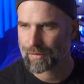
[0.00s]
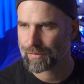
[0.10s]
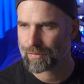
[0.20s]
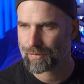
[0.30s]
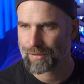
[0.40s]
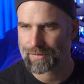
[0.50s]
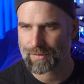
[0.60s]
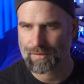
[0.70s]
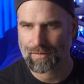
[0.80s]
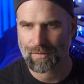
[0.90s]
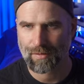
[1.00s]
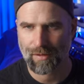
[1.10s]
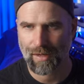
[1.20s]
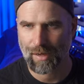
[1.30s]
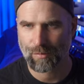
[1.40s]
This is...
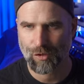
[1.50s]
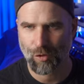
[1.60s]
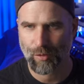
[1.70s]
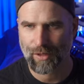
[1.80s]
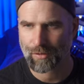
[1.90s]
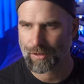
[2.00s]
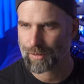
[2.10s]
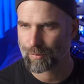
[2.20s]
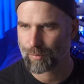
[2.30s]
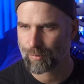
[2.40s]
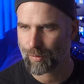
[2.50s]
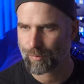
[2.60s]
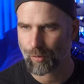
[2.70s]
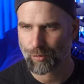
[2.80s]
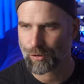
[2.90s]
I'm showing the
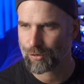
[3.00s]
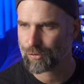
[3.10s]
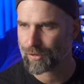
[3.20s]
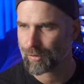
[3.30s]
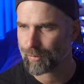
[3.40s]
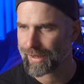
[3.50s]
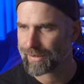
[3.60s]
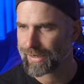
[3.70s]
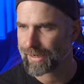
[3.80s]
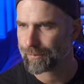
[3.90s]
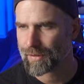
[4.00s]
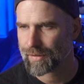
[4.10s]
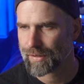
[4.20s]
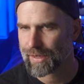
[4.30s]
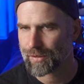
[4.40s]
both the good and the bad here.
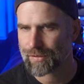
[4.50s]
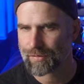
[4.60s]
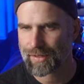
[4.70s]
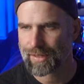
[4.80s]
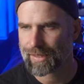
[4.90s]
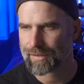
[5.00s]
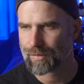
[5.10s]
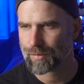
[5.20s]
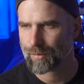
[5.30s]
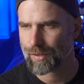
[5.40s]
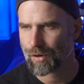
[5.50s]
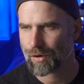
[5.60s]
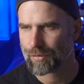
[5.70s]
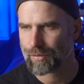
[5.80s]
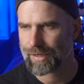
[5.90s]
Here you can see it. We
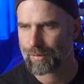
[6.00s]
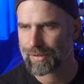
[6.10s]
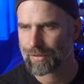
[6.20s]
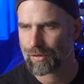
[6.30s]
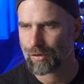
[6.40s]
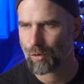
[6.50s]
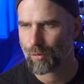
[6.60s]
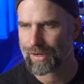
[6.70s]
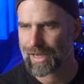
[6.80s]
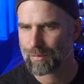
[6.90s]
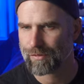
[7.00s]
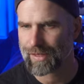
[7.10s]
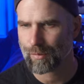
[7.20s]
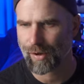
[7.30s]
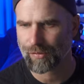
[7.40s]
are a little bit low in A B
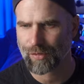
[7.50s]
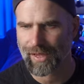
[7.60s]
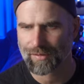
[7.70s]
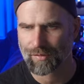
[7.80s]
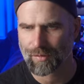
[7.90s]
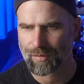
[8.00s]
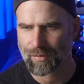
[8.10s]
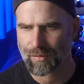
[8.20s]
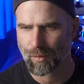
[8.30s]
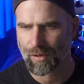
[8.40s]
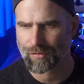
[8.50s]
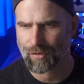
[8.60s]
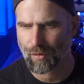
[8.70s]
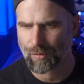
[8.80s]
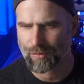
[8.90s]
V, but that's...
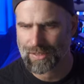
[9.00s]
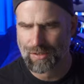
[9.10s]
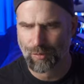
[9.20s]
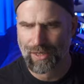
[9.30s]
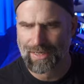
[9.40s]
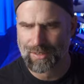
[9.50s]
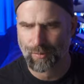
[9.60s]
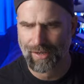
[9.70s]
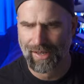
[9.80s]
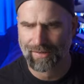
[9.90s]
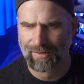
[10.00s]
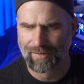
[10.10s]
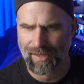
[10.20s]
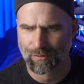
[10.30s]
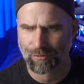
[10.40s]
Also, these things will end
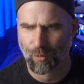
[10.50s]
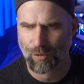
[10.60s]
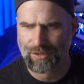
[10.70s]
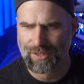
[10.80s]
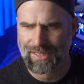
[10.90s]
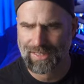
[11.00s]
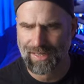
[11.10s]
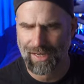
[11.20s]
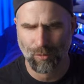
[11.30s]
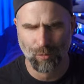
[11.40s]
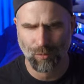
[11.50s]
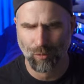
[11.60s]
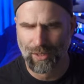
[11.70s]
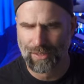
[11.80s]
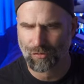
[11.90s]
at ten fourteen. I don't think